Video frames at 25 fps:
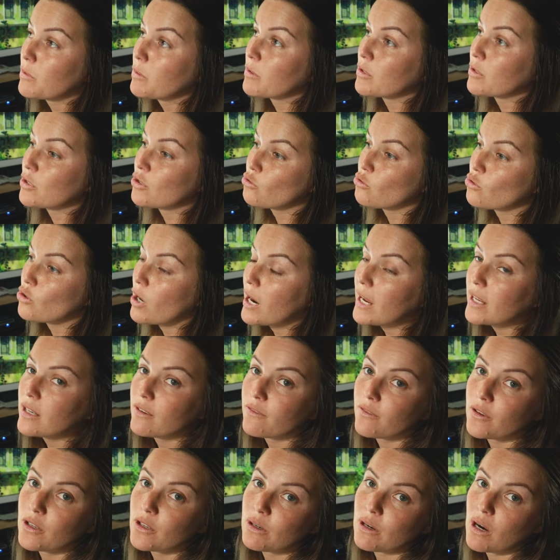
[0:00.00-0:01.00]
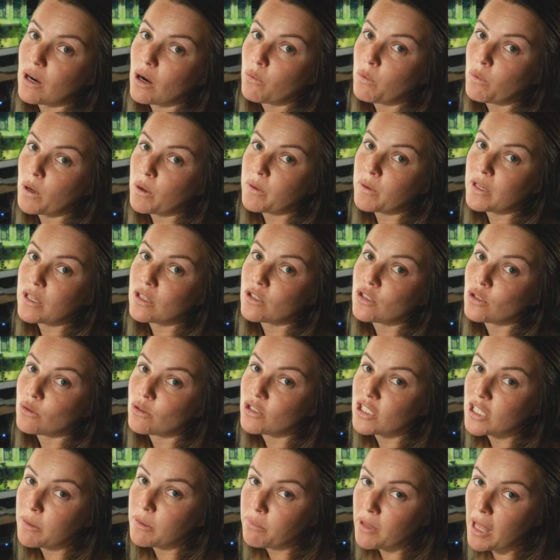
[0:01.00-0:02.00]
We were trying to figure out where we could do
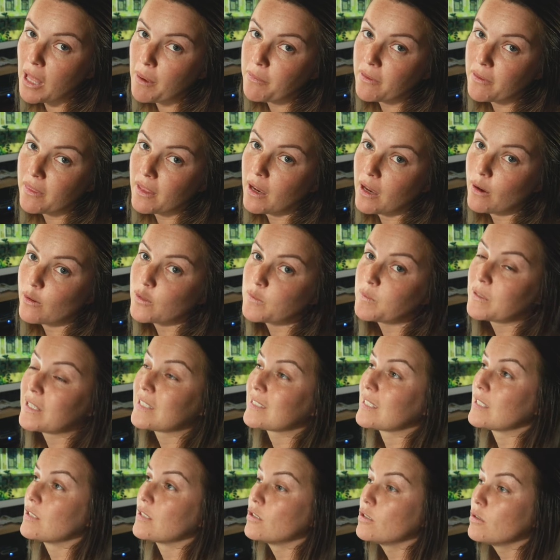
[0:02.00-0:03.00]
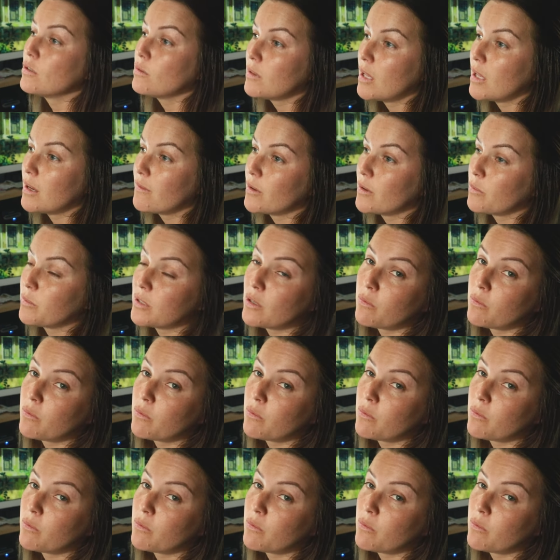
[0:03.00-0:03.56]
shiplap in the house because I do love it.